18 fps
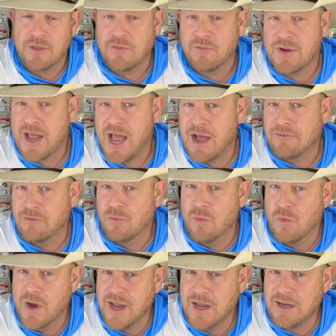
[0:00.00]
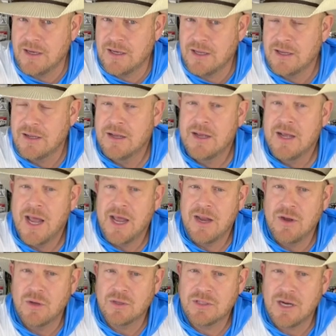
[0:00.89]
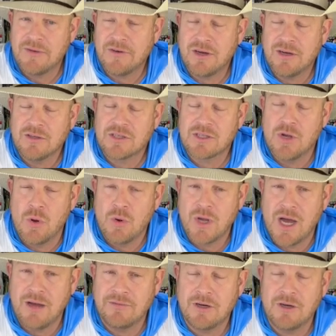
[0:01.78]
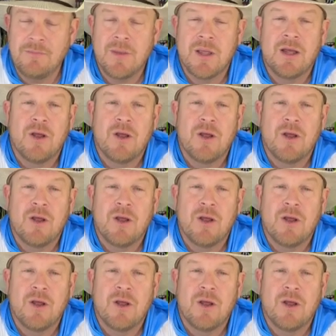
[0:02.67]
If we have wind and no snow cover,